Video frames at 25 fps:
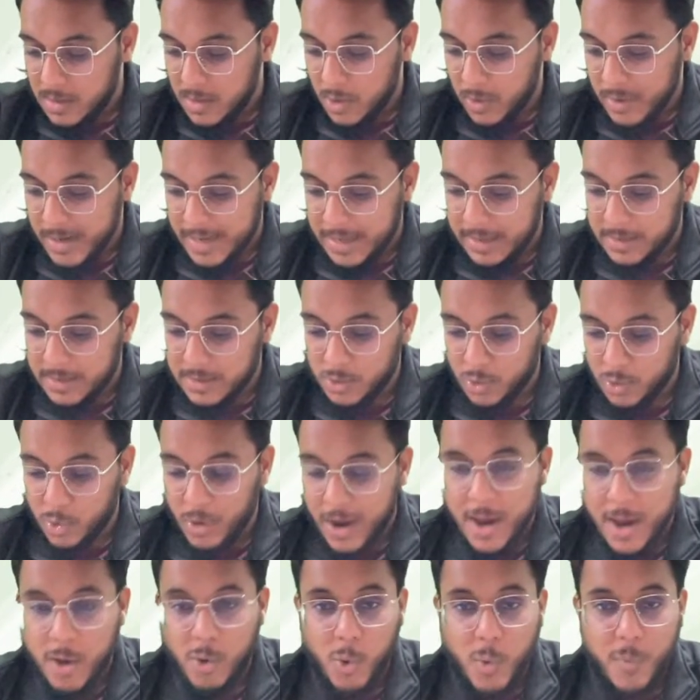Okay, so
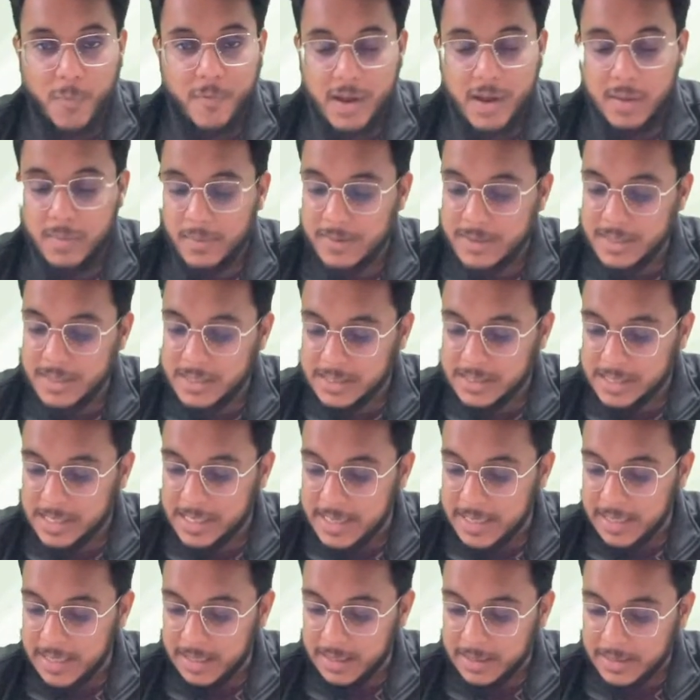I hope wherever it's
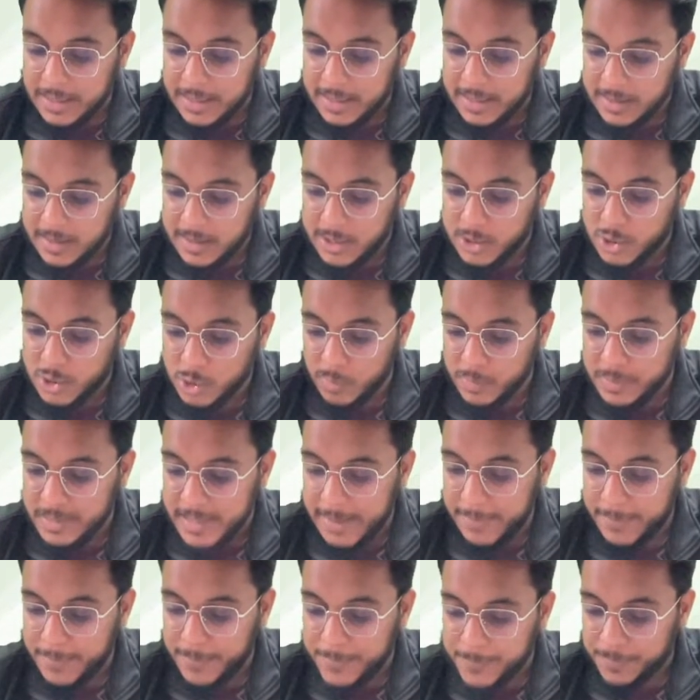clear. Then
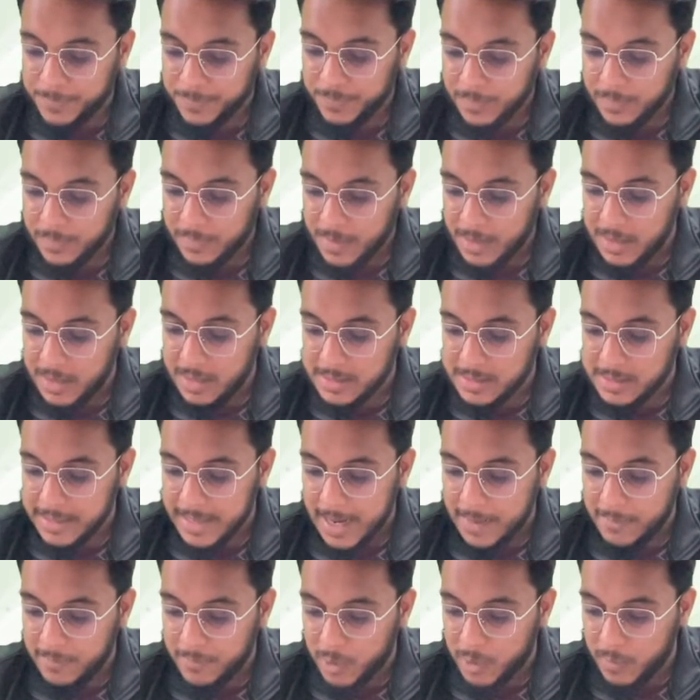Shubdeep. Sir,
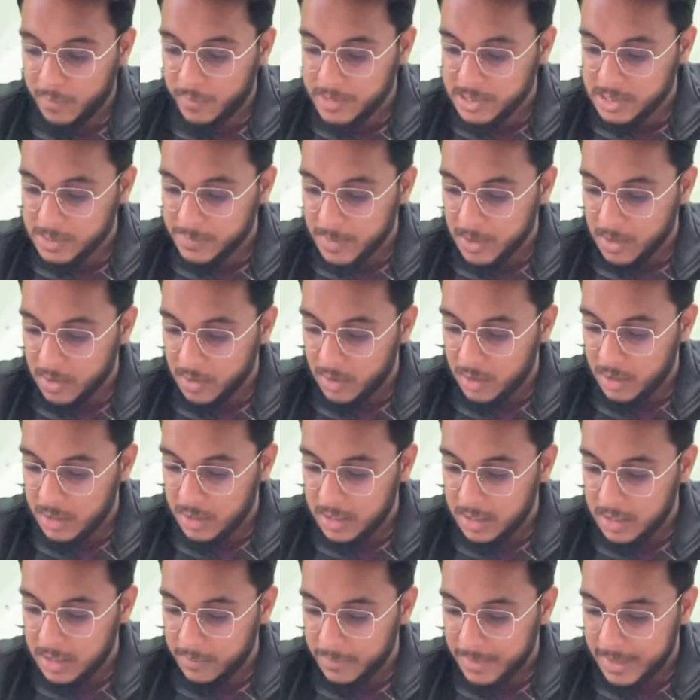I am from West Bengal.
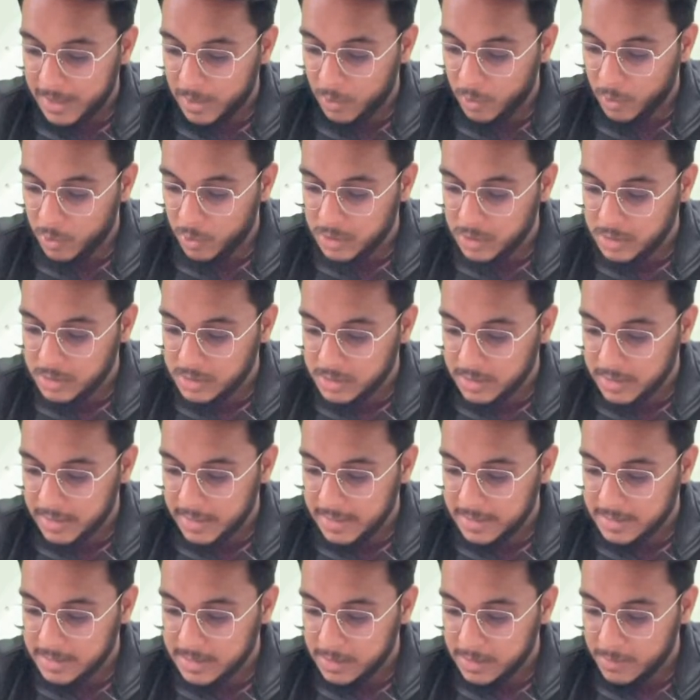My whole
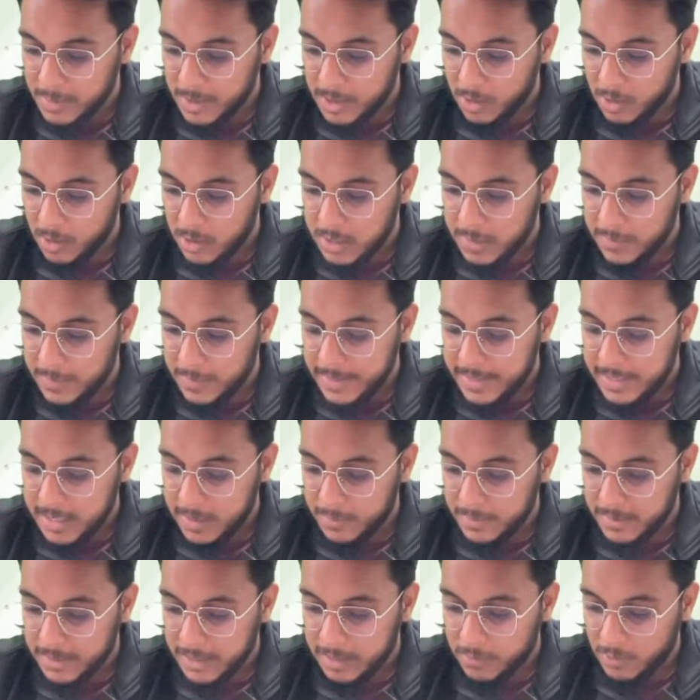study is in Bengali
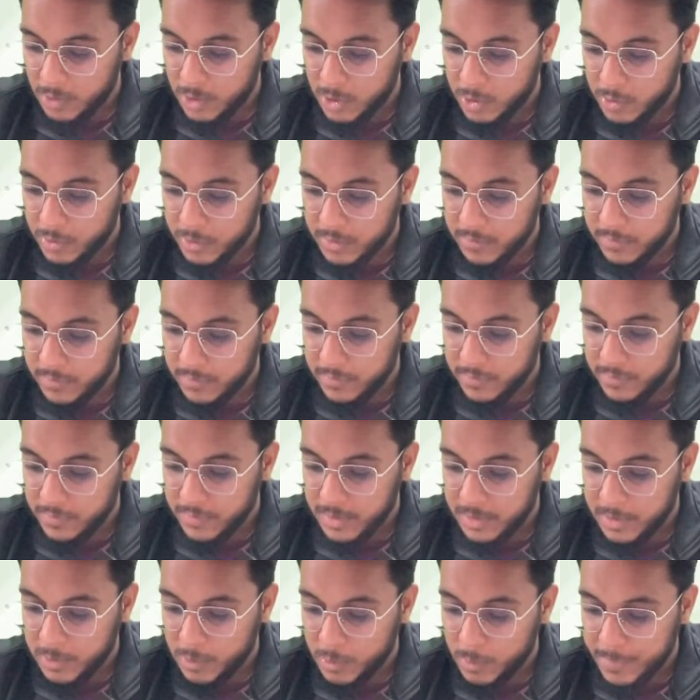medium, but I want to give
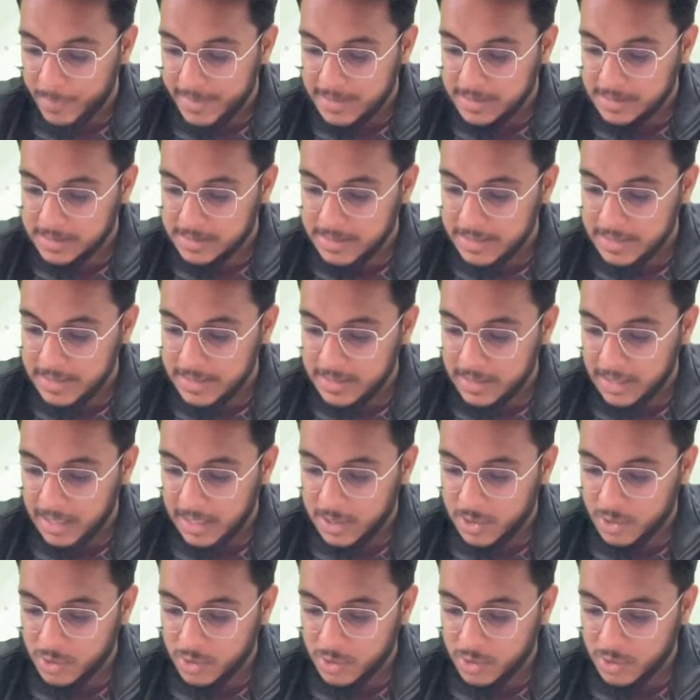UPSC.